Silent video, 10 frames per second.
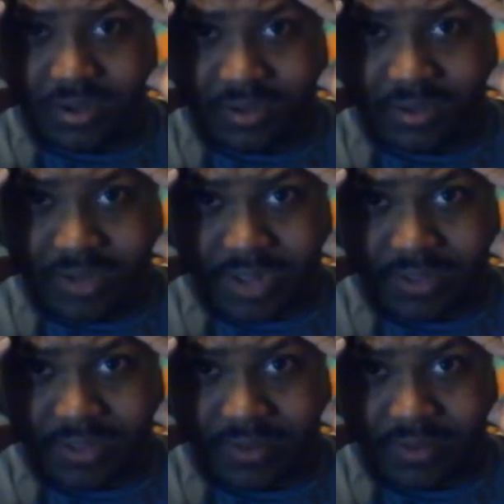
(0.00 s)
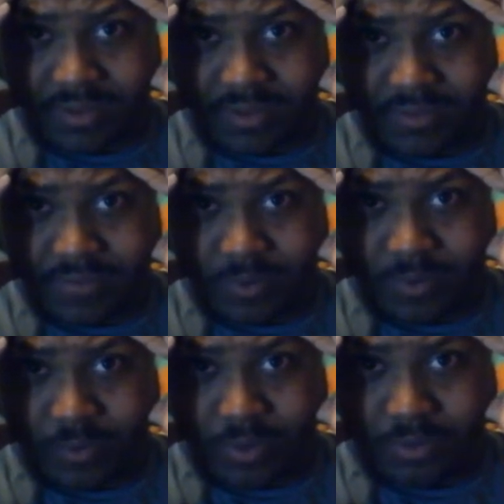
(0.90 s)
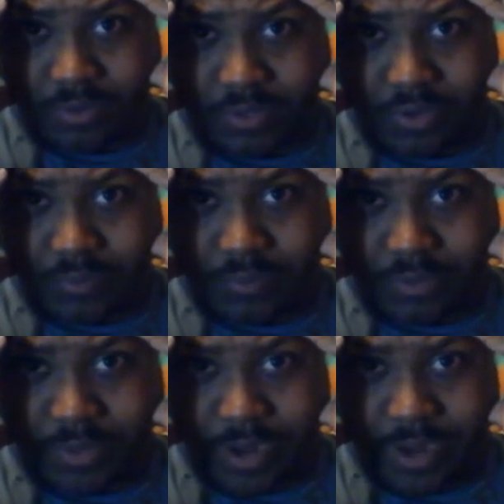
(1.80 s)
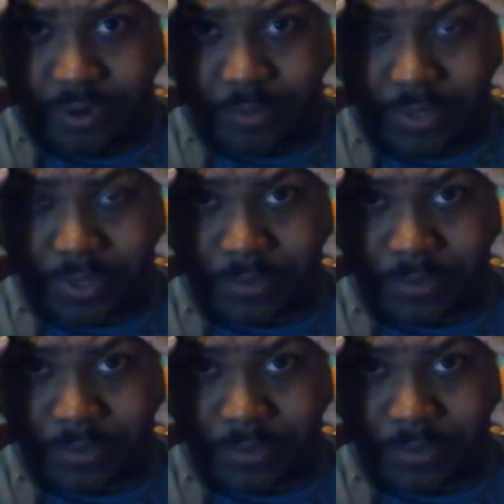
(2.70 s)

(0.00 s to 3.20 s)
like the very well-known blue-haired one